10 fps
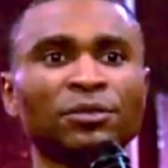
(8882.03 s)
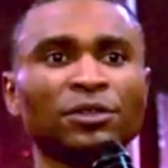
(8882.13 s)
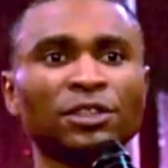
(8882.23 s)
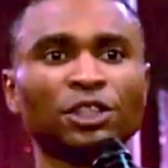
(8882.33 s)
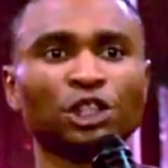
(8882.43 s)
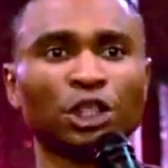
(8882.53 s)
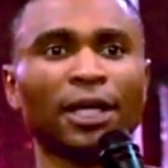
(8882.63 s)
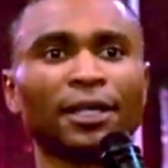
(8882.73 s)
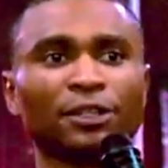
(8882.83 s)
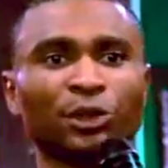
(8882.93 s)
Check.
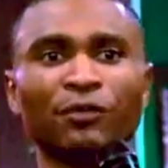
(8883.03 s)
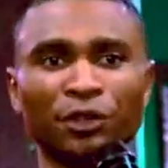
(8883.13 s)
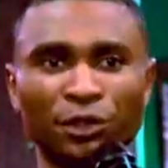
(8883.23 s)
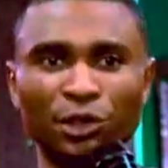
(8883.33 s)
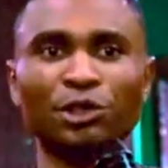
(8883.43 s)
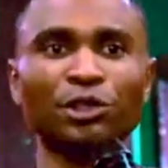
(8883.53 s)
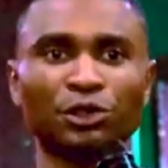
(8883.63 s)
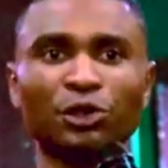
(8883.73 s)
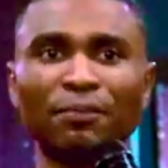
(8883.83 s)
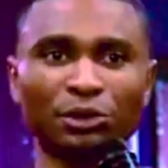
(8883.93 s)
So if you know you used to
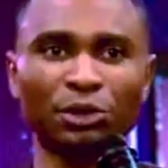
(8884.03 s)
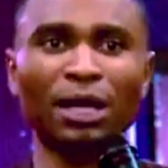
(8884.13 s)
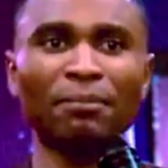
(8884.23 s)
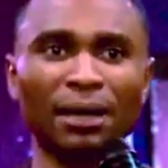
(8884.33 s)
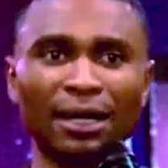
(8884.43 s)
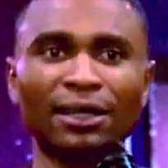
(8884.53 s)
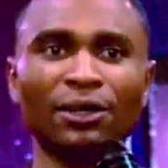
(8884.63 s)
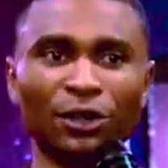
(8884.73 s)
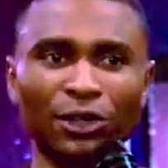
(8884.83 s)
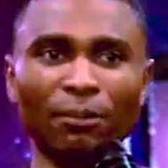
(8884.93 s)
have a particular mark
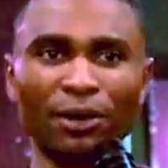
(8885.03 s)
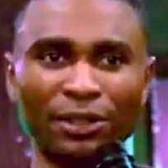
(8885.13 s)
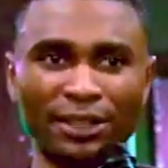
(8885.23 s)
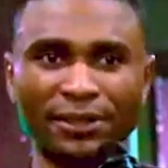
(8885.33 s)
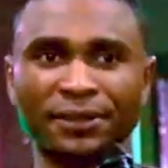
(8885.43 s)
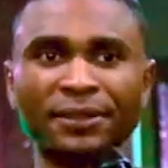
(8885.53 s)
on your body,